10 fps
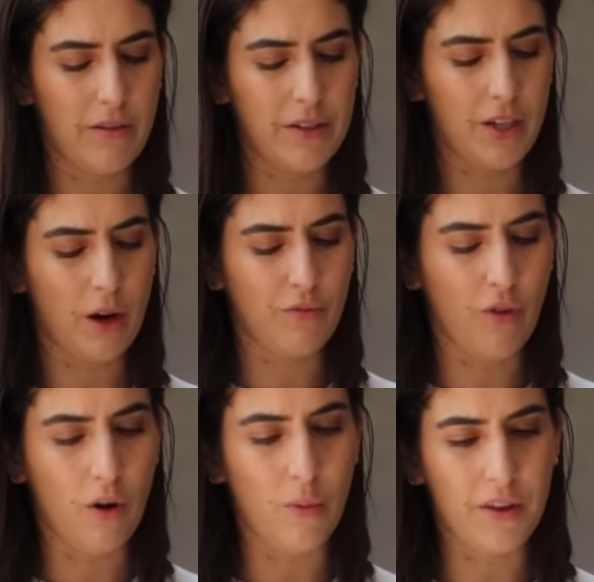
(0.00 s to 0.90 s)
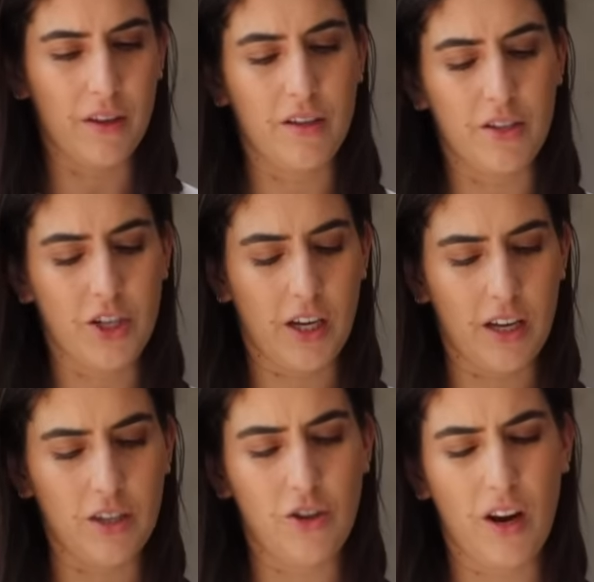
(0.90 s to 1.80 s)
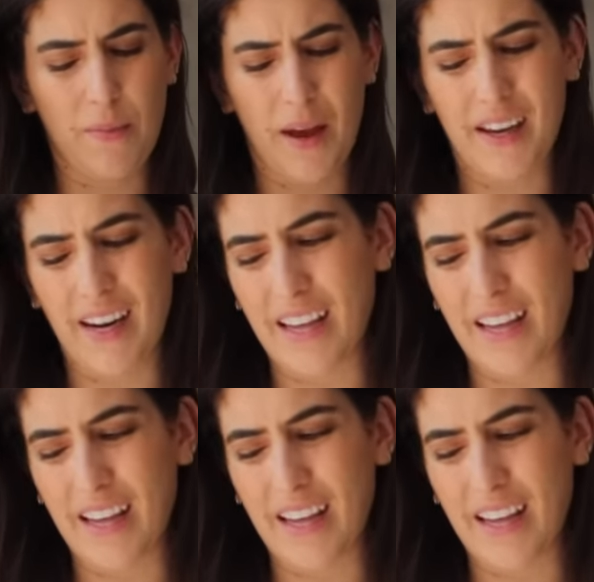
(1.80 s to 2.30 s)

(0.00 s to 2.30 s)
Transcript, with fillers: I always go wrong with the chicken tray bacon.